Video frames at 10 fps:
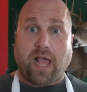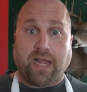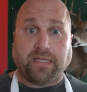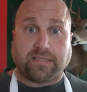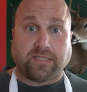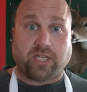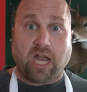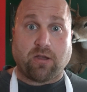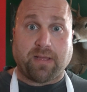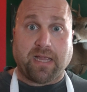ladies and
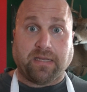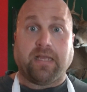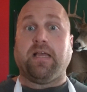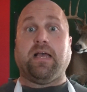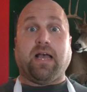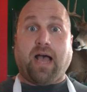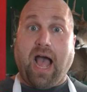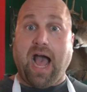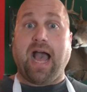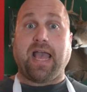gentlemen.
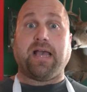I